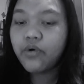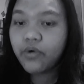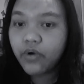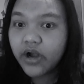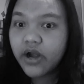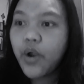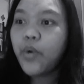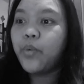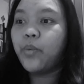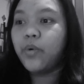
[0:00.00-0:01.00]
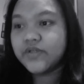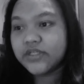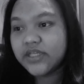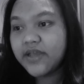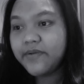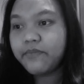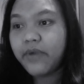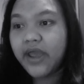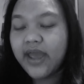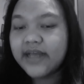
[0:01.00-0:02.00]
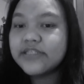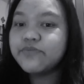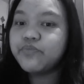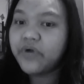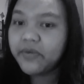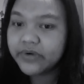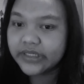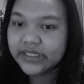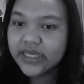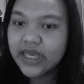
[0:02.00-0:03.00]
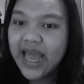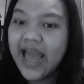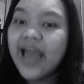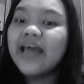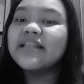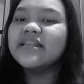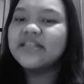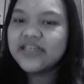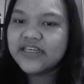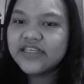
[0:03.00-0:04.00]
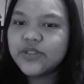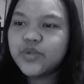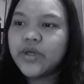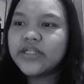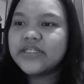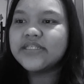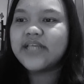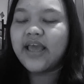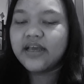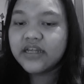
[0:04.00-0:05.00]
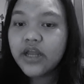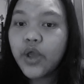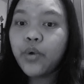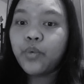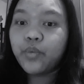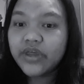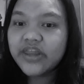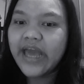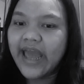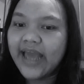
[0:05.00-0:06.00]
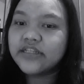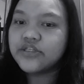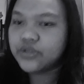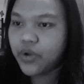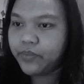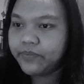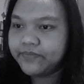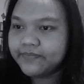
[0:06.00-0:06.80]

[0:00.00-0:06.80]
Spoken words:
or washing my hands properly at least 20 seconds with hand soap,